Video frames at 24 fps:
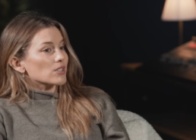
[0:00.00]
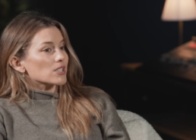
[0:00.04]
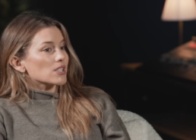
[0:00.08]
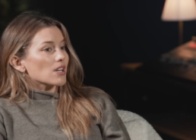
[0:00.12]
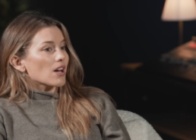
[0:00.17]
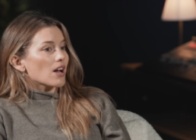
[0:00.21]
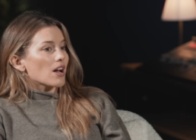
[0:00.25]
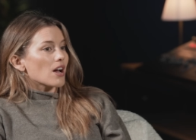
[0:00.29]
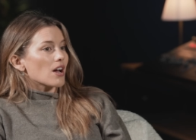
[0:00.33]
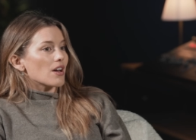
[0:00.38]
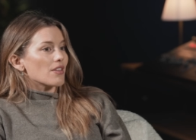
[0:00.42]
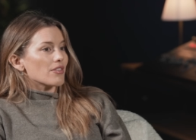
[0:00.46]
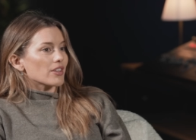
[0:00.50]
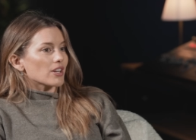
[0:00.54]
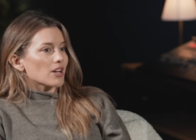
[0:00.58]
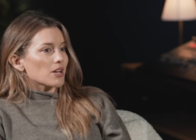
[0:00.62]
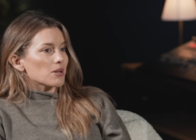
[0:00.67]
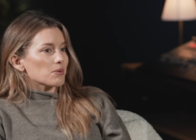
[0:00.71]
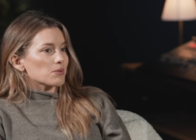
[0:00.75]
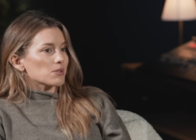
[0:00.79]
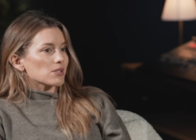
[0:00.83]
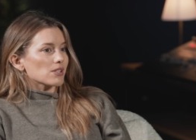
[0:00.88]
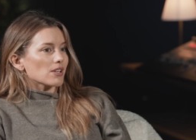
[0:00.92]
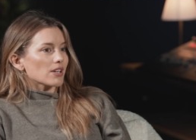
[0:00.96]
return that
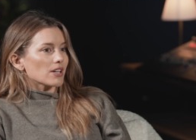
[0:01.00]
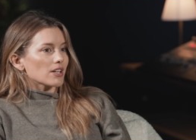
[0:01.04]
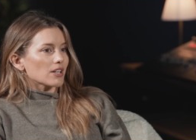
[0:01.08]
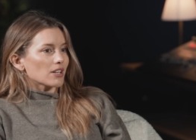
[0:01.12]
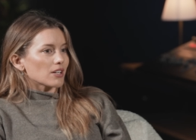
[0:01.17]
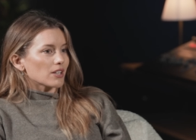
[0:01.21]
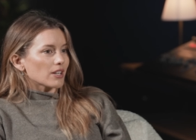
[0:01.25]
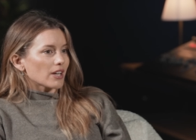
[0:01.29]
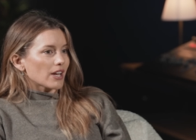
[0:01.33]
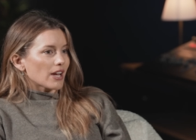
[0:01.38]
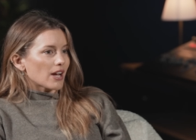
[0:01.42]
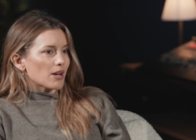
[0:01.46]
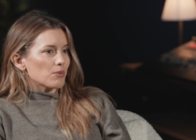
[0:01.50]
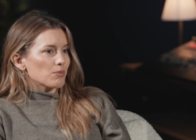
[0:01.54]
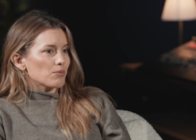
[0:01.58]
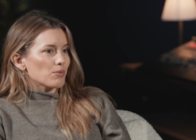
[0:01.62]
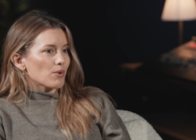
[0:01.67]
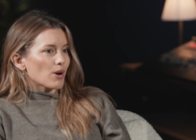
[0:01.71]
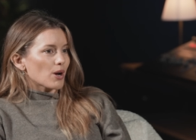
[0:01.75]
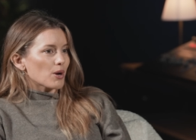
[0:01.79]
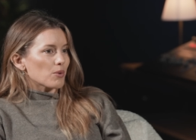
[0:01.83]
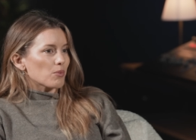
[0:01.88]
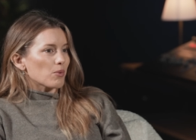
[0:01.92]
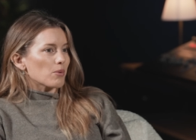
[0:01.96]
I was like, okay, I,
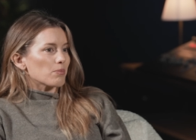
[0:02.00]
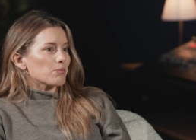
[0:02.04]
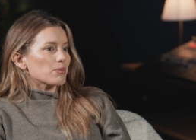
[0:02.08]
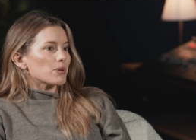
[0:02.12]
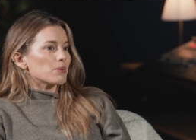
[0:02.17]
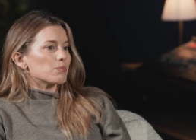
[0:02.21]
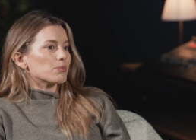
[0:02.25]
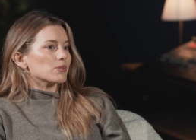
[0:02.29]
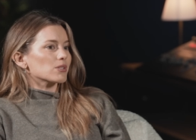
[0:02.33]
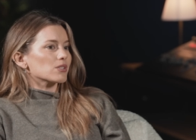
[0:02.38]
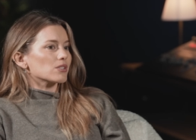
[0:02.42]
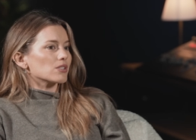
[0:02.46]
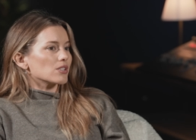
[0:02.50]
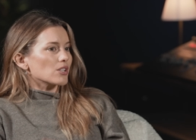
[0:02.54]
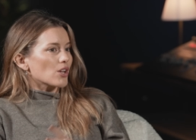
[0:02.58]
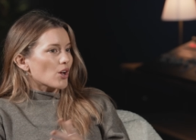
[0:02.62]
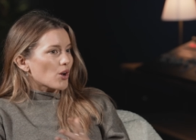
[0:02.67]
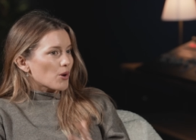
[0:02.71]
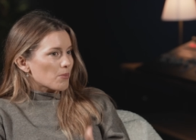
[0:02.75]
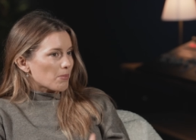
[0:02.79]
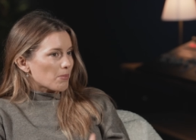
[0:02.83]
I want people to know